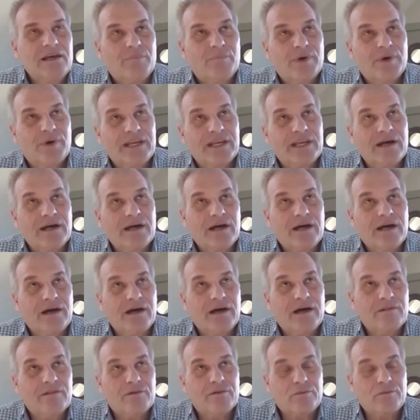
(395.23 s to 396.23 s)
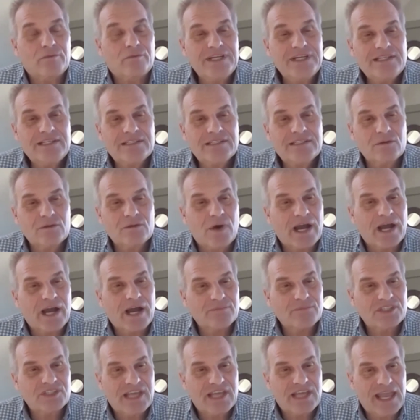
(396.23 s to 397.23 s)
But the reason why I'm
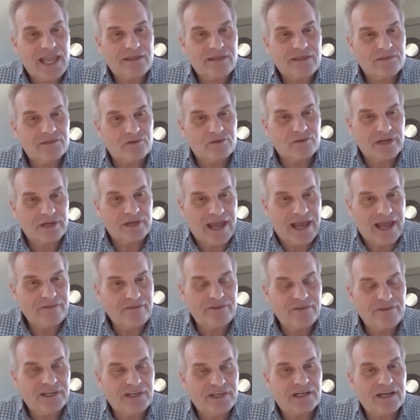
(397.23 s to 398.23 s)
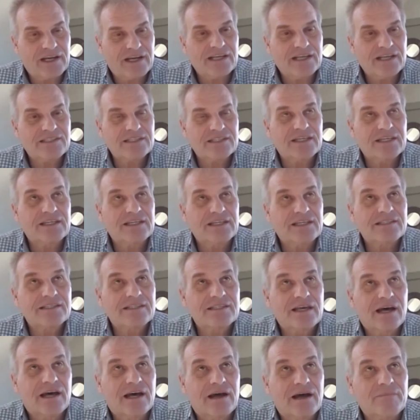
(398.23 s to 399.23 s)
saying that they're laughing at us is
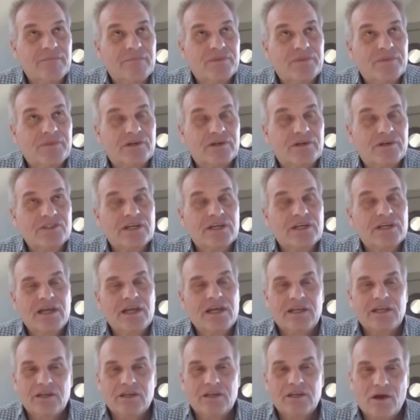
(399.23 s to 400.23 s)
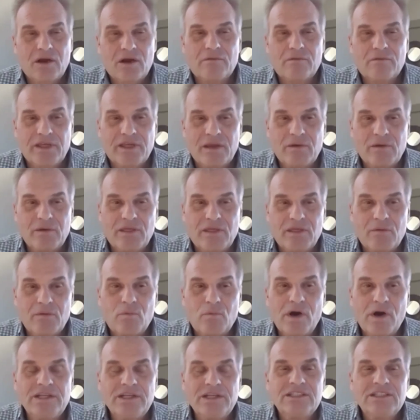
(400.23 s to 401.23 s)
they
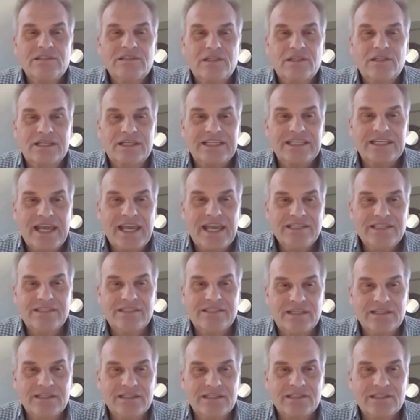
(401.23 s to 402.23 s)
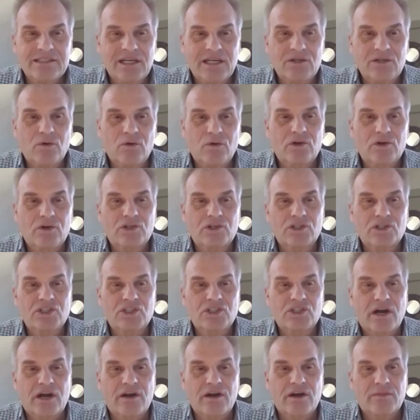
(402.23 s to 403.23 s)
wanted the cases in order to
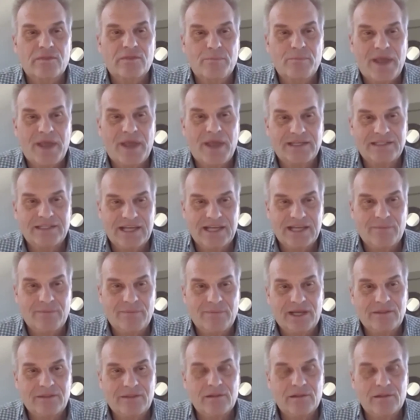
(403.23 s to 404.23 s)
start the pandemic.